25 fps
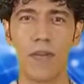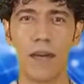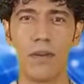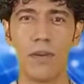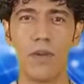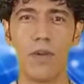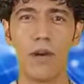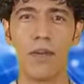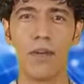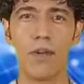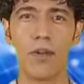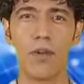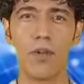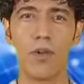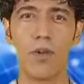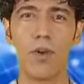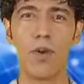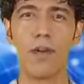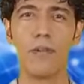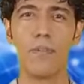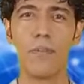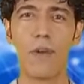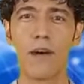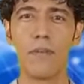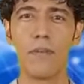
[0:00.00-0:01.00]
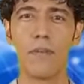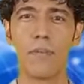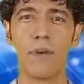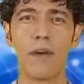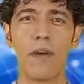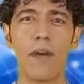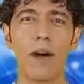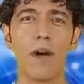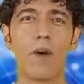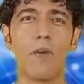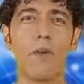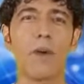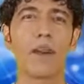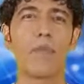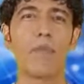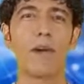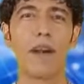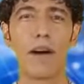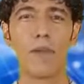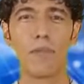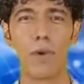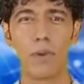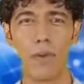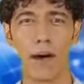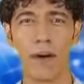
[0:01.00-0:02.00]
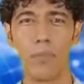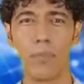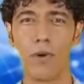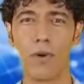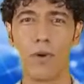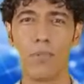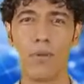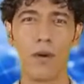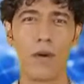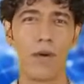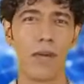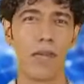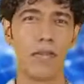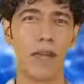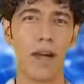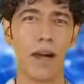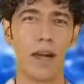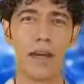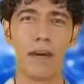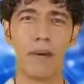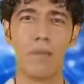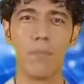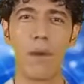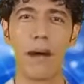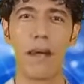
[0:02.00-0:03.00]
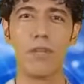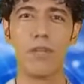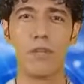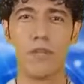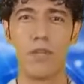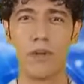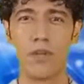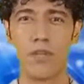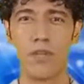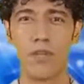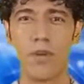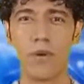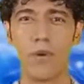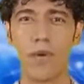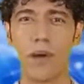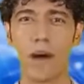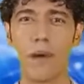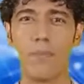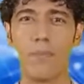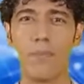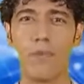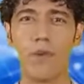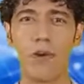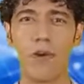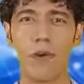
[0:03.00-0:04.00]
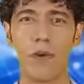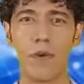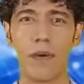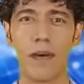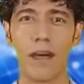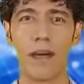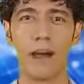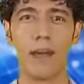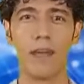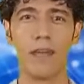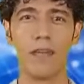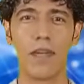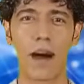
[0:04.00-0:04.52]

then click the join button below and become a member of our Design Your Best Future Club for only